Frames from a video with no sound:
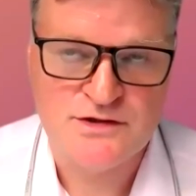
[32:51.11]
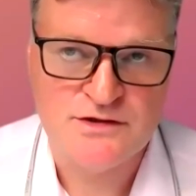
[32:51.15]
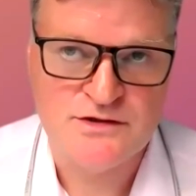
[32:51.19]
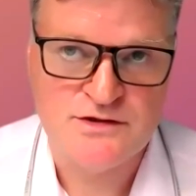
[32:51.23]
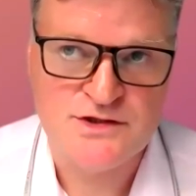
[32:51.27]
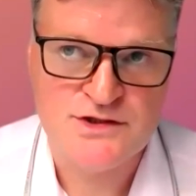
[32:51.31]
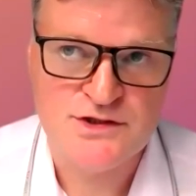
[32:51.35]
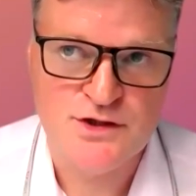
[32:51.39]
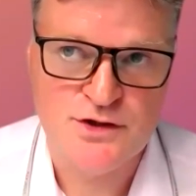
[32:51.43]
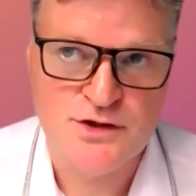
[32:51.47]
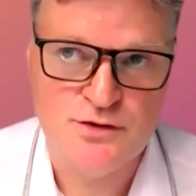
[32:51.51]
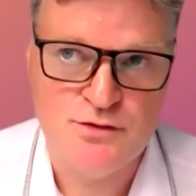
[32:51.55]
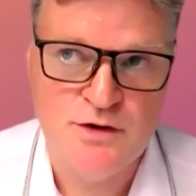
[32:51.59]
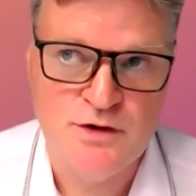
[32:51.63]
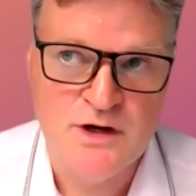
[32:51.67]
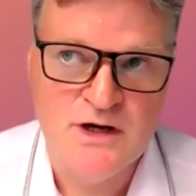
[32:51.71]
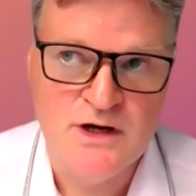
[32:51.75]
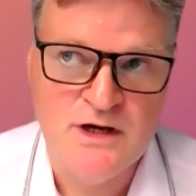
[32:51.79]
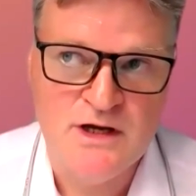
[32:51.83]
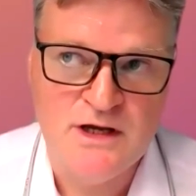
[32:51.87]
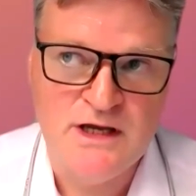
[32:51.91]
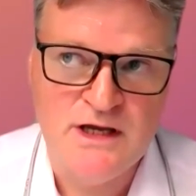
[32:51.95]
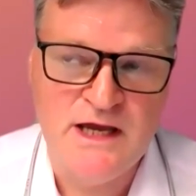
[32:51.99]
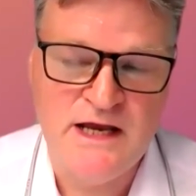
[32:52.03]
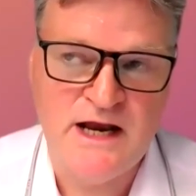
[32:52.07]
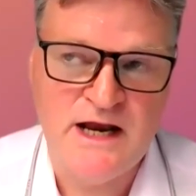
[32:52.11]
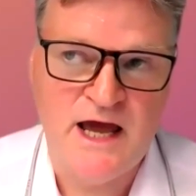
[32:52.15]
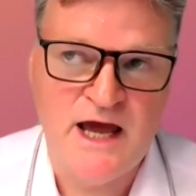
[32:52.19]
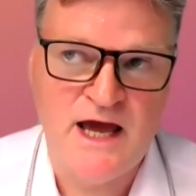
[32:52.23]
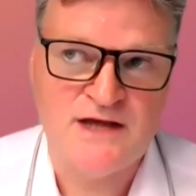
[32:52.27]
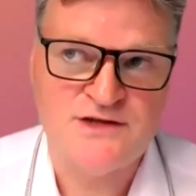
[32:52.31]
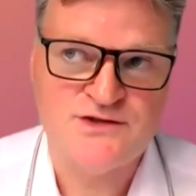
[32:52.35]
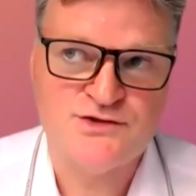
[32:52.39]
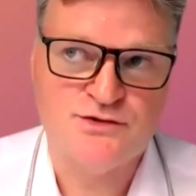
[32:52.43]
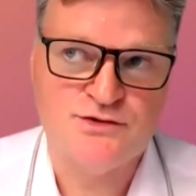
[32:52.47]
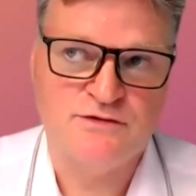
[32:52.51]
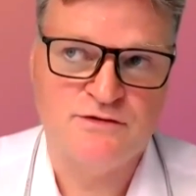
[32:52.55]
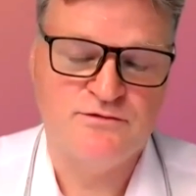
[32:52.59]
And so in our
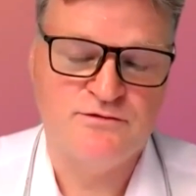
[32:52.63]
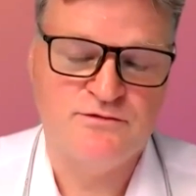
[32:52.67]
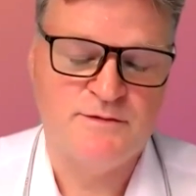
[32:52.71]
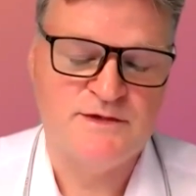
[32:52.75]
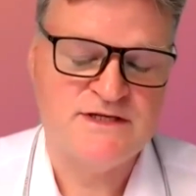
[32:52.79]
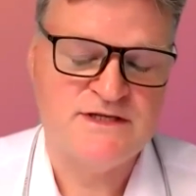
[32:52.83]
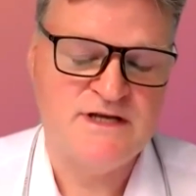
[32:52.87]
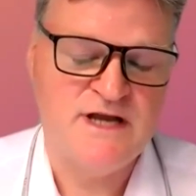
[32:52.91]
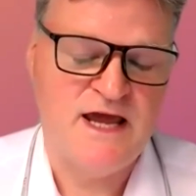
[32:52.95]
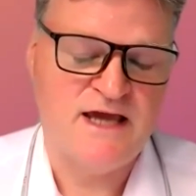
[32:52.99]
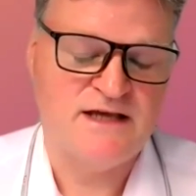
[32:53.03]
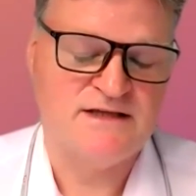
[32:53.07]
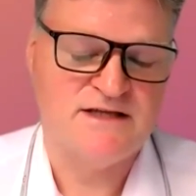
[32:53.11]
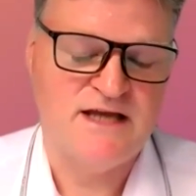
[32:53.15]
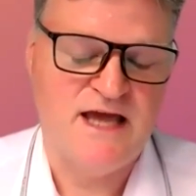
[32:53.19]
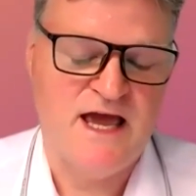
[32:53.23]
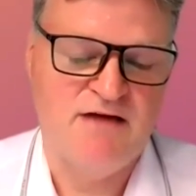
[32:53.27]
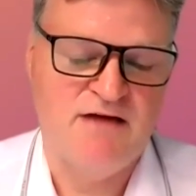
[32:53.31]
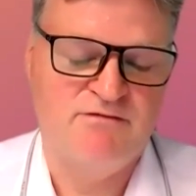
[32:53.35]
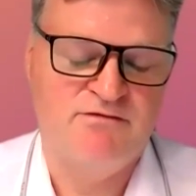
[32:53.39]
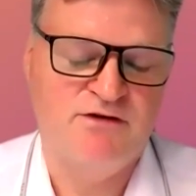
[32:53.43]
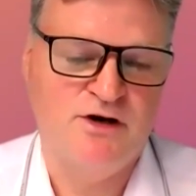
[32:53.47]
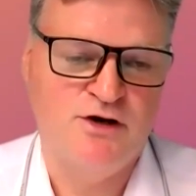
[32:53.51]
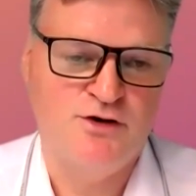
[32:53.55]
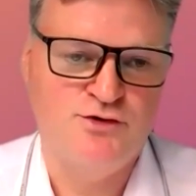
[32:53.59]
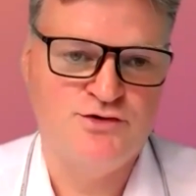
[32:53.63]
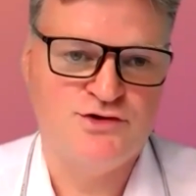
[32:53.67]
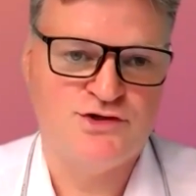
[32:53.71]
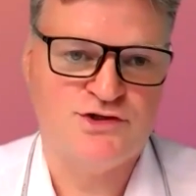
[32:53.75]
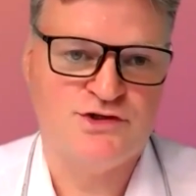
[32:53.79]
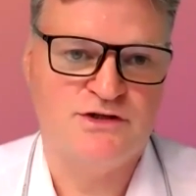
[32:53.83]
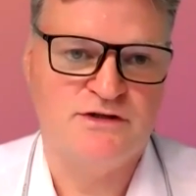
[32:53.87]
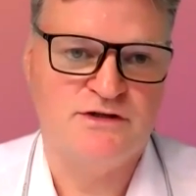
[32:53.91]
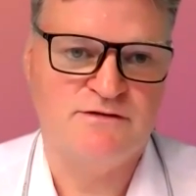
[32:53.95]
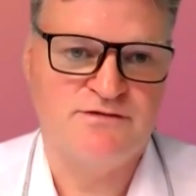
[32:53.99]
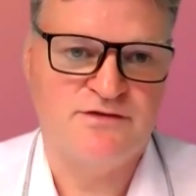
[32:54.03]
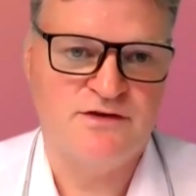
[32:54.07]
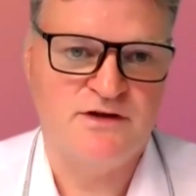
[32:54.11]
sort of almost next
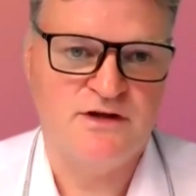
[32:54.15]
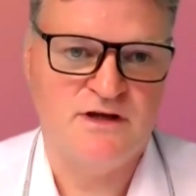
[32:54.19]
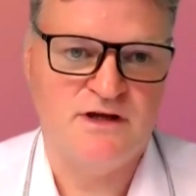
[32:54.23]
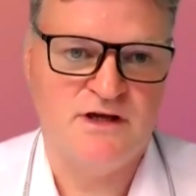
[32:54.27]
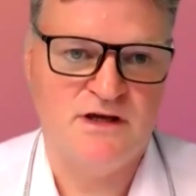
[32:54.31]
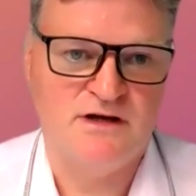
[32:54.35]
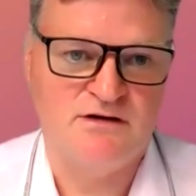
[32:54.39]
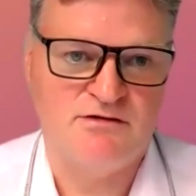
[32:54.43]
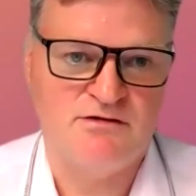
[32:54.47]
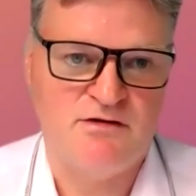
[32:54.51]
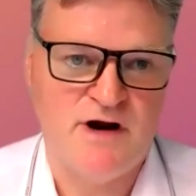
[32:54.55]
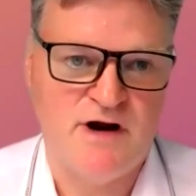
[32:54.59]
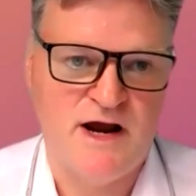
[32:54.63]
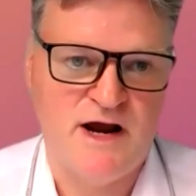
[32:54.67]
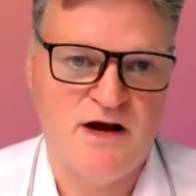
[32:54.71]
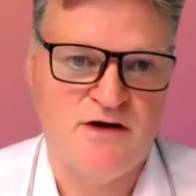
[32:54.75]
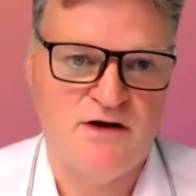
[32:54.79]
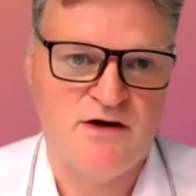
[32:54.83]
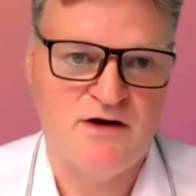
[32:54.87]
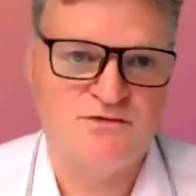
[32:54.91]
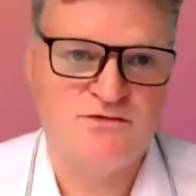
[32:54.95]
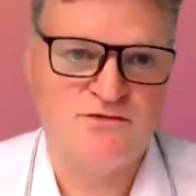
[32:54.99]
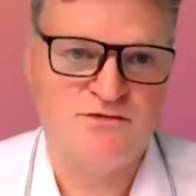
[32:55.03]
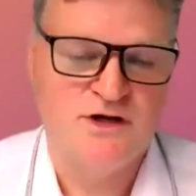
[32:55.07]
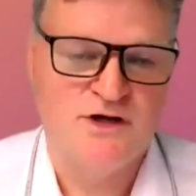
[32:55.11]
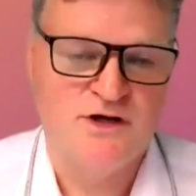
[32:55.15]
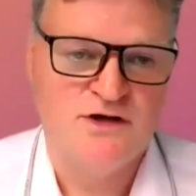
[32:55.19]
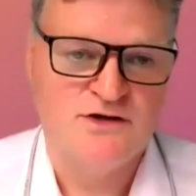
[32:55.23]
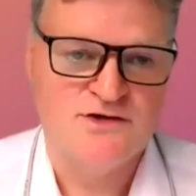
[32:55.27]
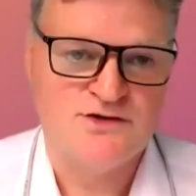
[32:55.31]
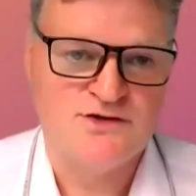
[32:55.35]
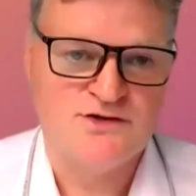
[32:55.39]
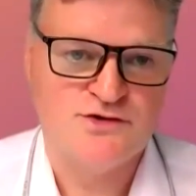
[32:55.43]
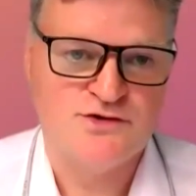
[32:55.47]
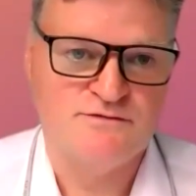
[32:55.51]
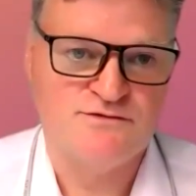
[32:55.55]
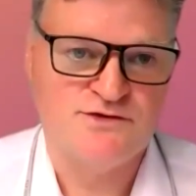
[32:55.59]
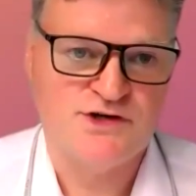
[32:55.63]
evolution of thinking around
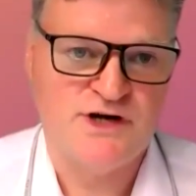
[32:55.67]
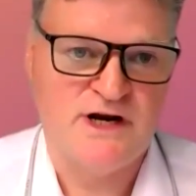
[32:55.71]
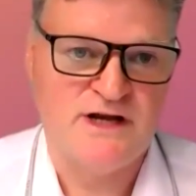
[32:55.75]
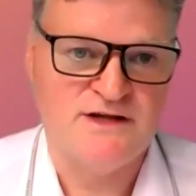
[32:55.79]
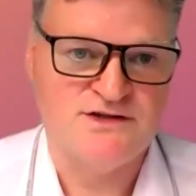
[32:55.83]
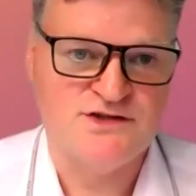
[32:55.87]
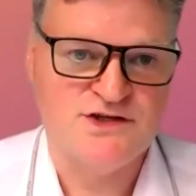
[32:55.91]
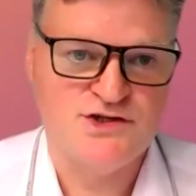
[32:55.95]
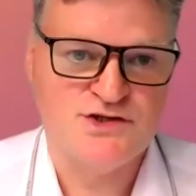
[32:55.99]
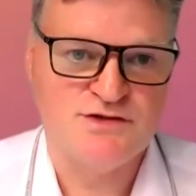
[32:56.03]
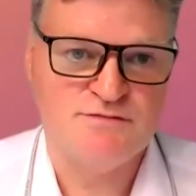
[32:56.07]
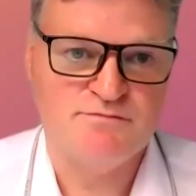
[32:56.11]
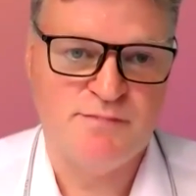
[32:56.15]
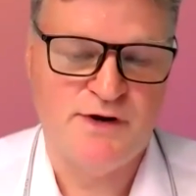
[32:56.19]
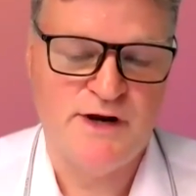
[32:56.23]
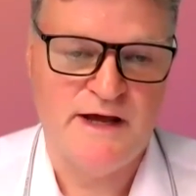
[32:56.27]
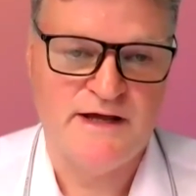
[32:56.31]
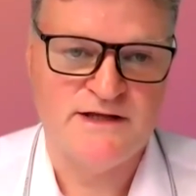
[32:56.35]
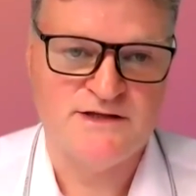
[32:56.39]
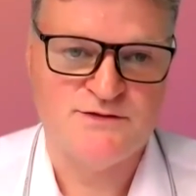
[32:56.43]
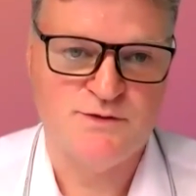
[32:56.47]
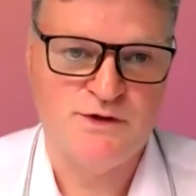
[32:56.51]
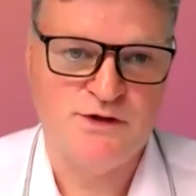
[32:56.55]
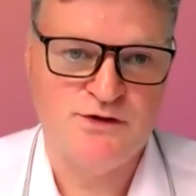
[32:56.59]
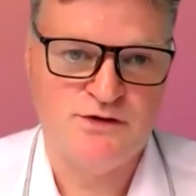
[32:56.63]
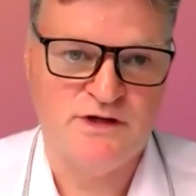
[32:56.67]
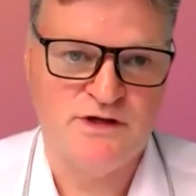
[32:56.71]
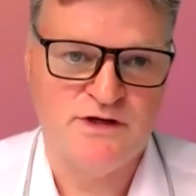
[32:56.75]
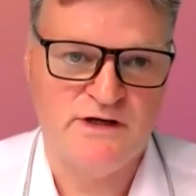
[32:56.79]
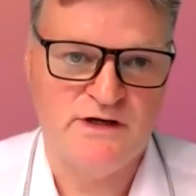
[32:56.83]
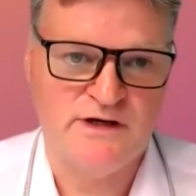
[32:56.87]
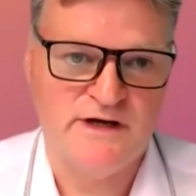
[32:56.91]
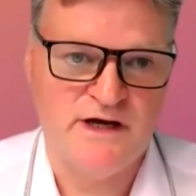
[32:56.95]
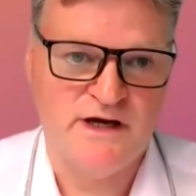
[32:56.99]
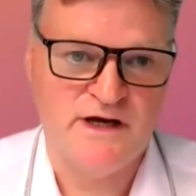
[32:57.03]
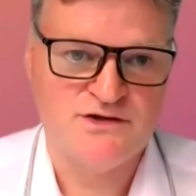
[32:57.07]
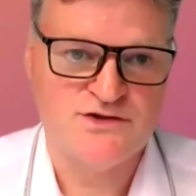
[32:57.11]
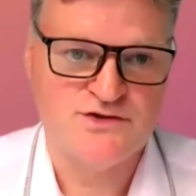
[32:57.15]
sort of transition plans, we're looking
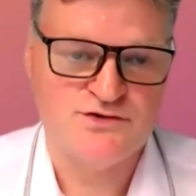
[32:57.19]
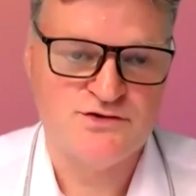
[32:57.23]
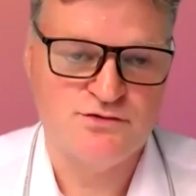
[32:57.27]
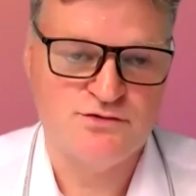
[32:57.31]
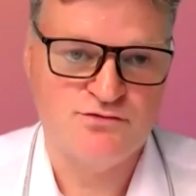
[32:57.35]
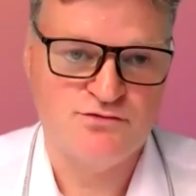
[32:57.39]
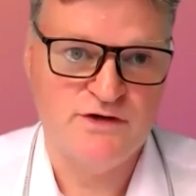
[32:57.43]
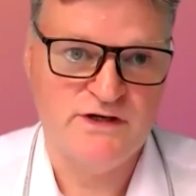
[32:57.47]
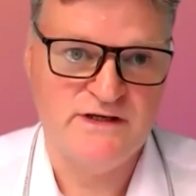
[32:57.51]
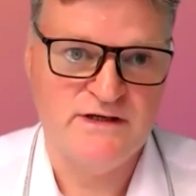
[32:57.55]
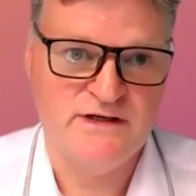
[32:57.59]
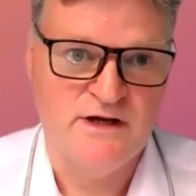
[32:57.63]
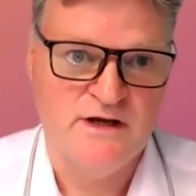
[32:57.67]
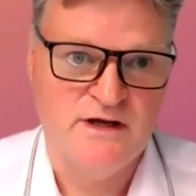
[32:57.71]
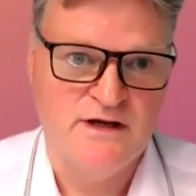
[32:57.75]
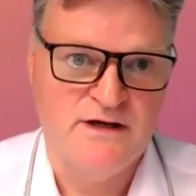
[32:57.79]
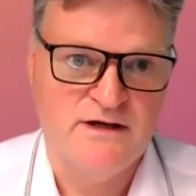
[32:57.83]
now to sort of really